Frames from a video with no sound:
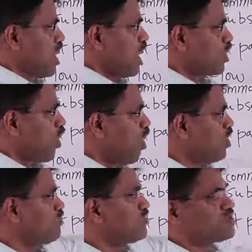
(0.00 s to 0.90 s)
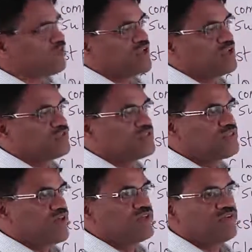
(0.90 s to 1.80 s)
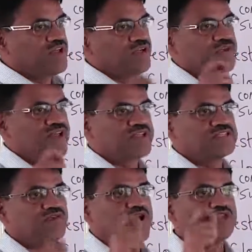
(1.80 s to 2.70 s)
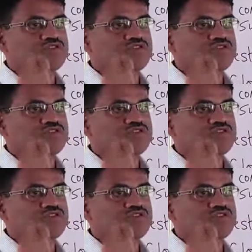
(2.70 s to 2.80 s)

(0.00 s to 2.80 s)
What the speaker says: an OR of these variables, and every variable gets a value